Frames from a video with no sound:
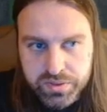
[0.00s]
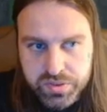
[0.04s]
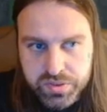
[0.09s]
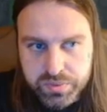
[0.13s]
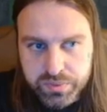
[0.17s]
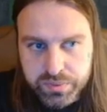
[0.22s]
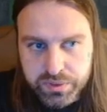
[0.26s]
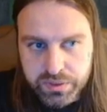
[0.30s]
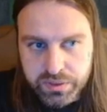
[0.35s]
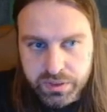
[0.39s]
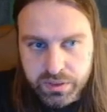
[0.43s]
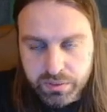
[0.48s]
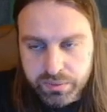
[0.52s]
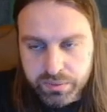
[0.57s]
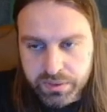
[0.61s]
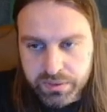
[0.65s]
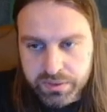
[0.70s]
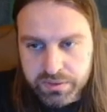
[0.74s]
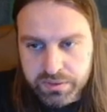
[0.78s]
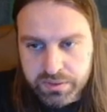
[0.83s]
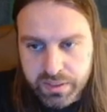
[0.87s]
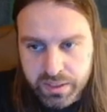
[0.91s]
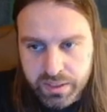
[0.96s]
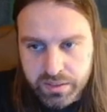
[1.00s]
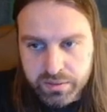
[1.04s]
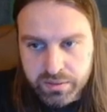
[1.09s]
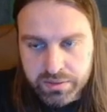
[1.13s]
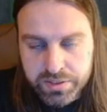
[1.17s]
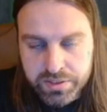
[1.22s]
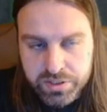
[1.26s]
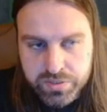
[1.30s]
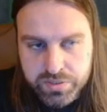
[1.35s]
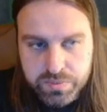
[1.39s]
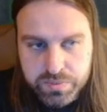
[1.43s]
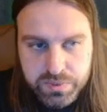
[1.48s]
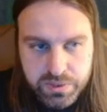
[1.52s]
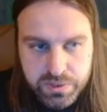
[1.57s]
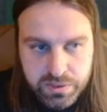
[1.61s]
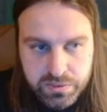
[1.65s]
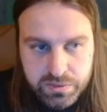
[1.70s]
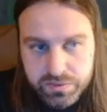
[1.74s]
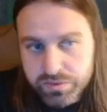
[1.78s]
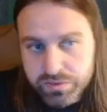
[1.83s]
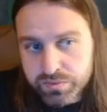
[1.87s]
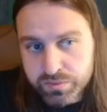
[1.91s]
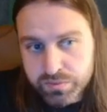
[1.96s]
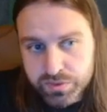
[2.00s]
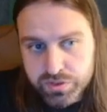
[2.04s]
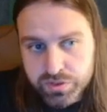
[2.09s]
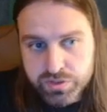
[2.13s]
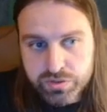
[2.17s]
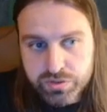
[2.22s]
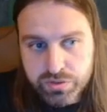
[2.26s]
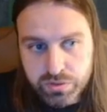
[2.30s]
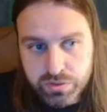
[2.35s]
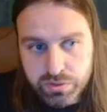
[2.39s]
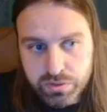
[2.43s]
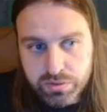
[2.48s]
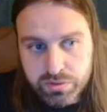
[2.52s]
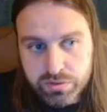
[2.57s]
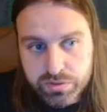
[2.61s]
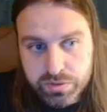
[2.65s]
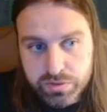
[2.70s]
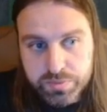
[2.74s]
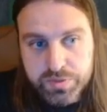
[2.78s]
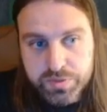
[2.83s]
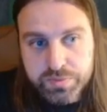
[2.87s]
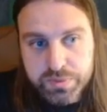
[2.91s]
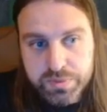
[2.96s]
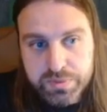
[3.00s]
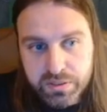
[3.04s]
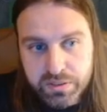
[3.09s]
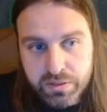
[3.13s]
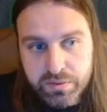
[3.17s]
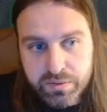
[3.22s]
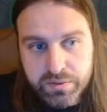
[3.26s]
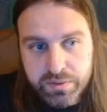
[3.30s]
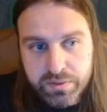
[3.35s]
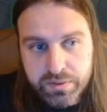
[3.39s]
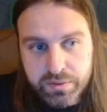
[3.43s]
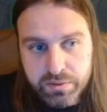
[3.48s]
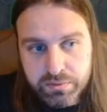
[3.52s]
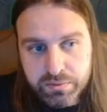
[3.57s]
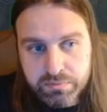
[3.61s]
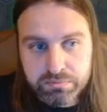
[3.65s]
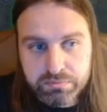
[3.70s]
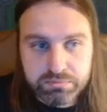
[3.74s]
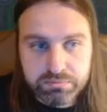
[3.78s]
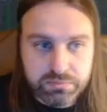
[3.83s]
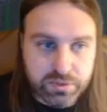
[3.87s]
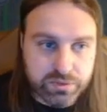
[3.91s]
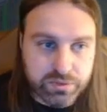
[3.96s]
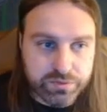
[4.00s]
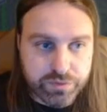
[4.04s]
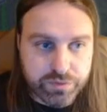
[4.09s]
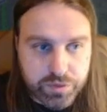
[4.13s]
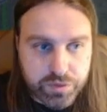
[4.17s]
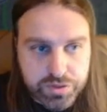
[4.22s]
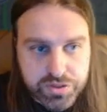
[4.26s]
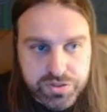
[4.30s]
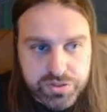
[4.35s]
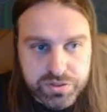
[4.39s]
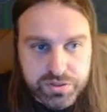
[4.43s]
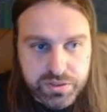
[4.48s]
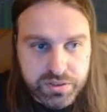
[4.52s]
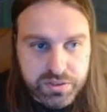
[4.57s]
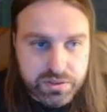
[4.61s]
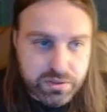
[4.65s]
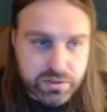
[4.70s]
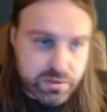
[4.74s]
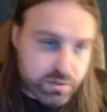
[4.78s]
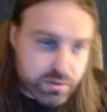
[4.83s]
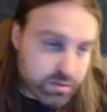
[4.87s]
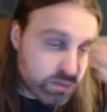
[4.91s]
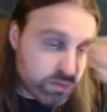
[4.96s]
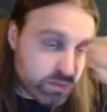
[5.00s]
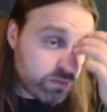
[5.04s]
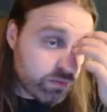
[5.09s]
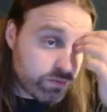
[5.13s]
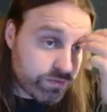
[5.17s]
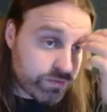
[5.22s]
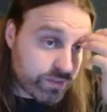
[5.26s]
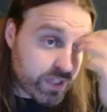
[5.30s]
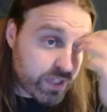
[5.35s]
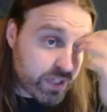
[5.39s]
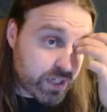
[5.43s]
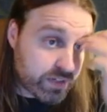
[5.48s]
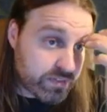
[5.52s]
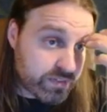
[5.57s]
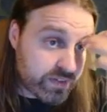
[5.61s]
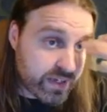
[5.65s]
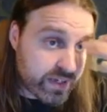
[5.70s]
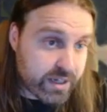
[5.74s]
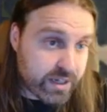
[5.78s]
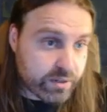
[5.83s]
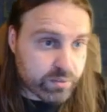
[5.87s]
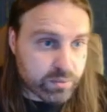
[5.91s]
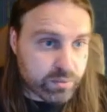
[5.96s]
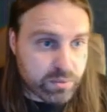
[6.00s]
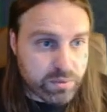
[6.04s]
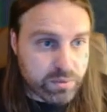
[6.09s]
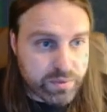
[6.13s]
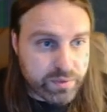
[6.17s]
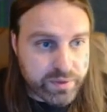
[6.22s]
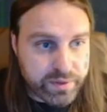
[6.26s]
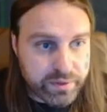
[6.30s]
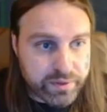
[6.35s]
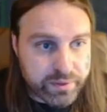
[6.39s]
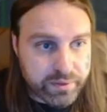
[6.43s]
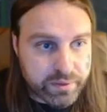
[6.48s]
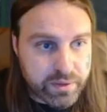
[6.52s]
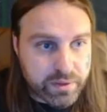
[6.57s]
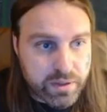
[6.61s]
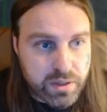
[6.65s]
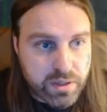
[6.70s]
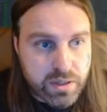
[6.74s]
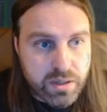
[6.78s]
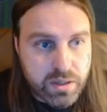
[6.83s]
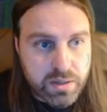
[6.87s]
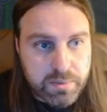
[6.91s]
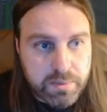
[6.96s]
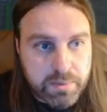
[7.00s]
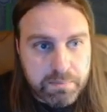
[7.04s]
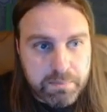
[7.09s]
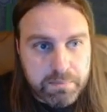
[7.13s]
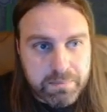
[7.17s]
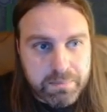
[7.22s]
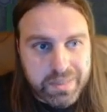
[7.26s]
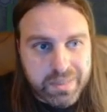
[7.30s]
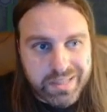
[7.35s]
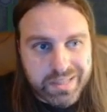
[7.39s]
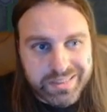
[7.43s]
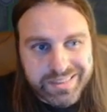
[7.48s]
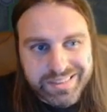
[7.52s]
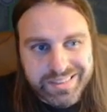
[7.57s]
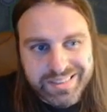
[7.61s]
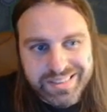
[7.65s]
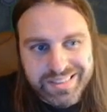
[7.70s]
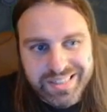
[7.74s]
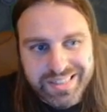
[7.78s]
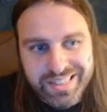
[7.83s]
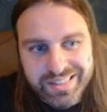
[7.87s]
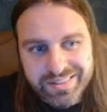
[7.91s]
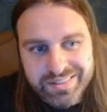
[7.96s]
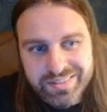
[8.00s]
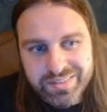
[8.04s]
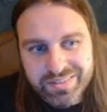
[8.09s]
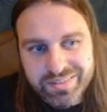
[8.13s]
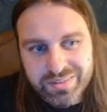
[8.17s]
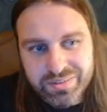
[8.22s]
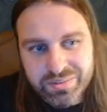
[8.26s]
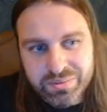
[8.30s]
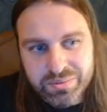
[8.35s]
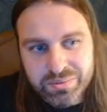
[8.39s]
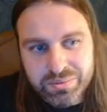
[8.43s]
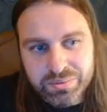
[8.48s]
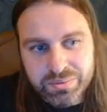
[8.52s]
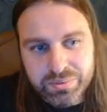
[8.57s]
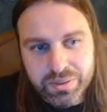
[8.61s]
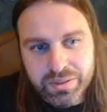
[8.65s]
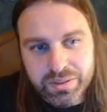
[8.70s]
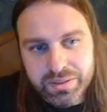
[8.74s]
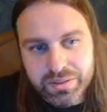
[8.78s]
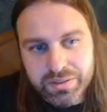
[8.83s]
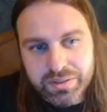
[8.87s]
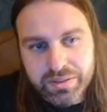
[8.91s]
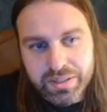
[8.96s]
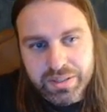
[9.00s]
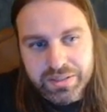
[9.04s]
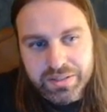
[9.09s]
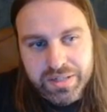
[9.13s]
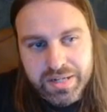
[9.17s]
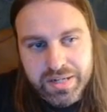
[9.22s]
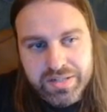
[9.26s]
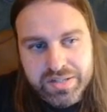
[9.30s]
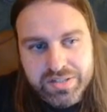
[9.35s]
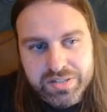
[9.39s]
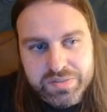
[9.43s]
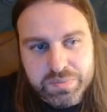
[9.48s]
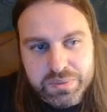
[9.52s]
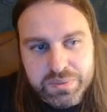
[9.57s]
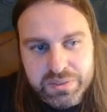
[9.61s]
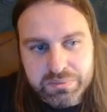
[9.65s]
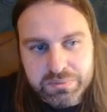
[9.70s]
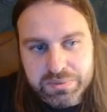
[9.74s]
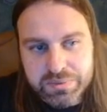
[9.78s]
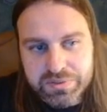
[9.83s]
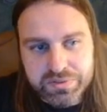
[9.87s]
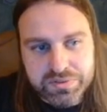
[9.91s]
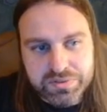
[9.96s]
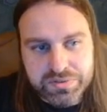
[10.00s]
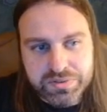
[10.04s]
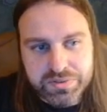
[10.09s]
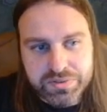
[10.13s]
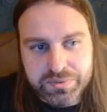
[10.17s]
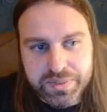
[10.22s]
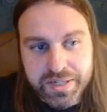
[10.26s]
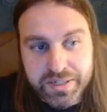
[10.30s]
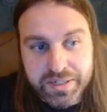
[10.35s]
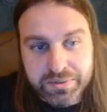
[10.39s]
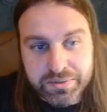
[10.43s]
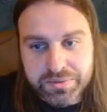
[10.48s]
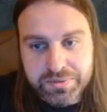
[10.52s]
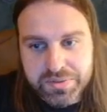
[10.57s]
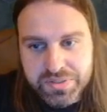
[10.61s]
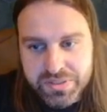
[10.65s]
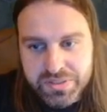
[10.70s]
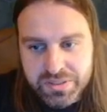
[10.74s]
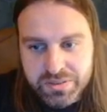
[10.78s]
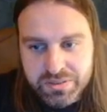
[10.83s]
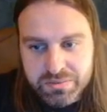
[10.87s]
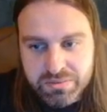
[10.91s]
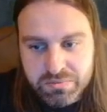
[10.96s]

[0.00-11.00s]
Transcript: do we got? We got that on HP, which is good. Some speed on there. Unfortunate flat attack roll there. Again, though, well, okay, it has speed, but there's no accuracy.